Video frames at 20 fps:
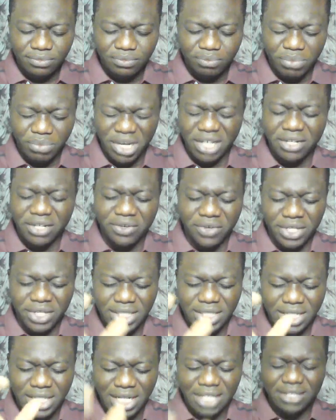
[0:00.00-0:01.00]

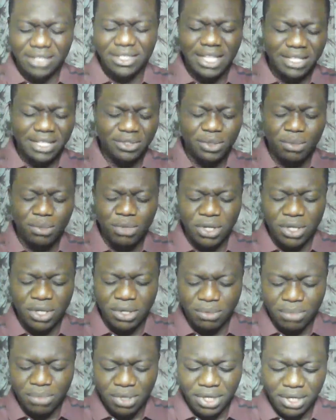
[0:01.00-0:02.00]
Pancreatic cancer is no more in your
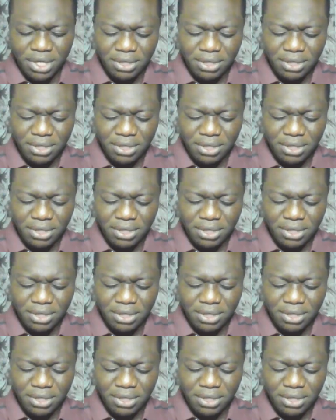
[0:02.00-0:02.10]
body.